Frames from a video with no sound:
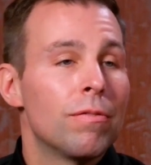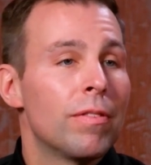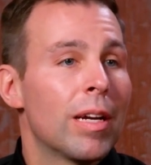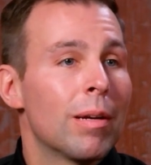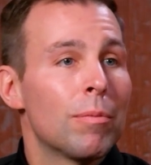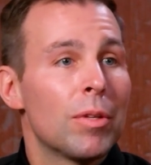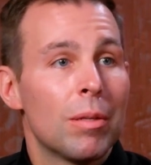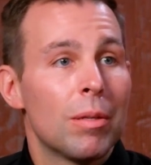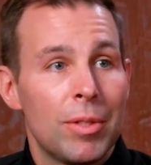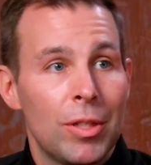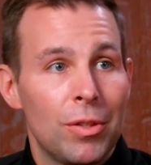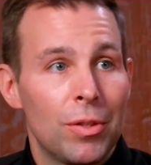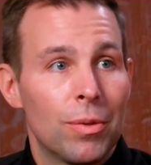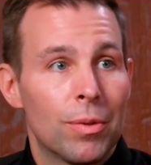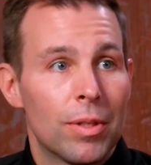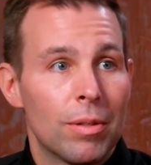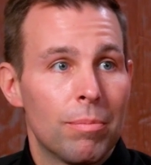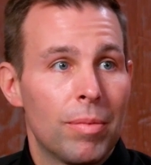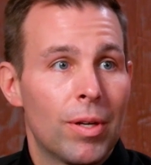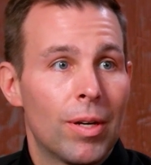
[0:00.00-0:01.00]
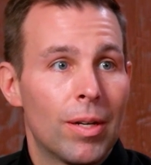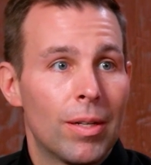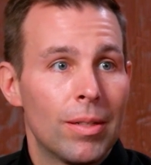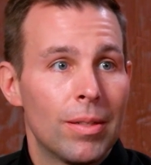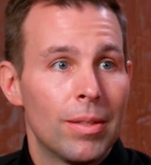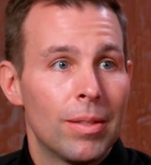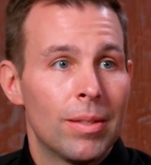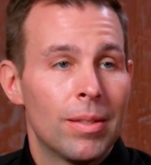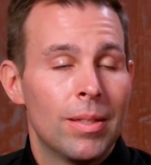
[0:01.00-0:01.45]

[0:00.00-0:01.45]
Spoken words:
family had been torn apart.